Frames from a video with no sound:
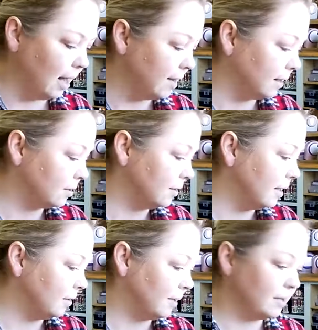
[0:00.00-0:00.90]
I think it turned
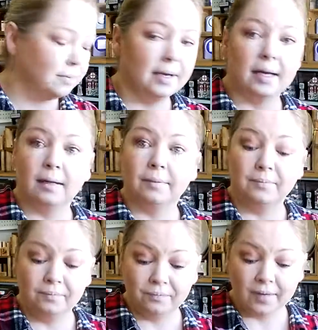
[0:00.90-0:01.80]
out rather well.
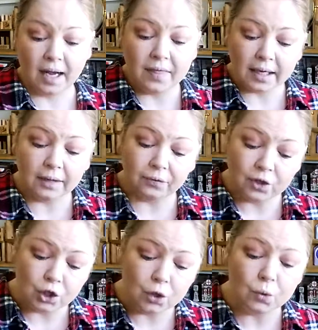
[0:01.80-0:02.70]
And then if you
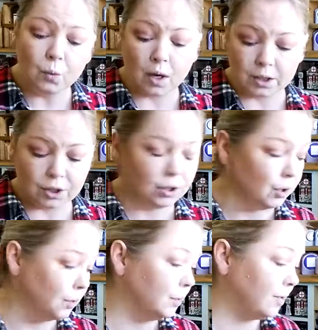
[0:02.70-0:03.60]
do want to
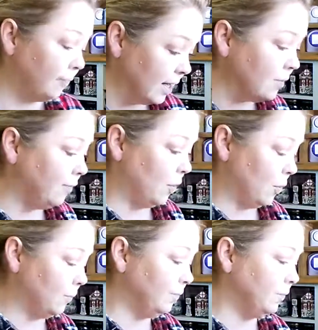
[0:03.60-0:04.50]
use fun
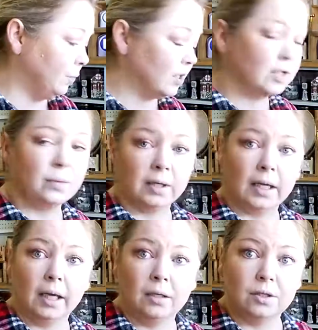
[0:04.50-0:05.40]
foam, which is what
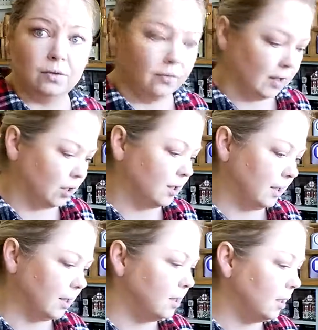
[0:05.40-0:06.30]
Caged Fish
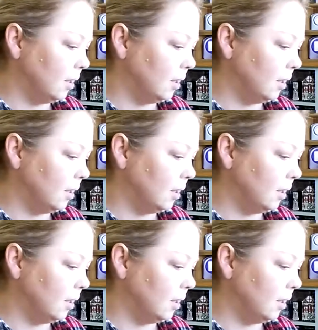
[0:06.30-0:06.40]
did,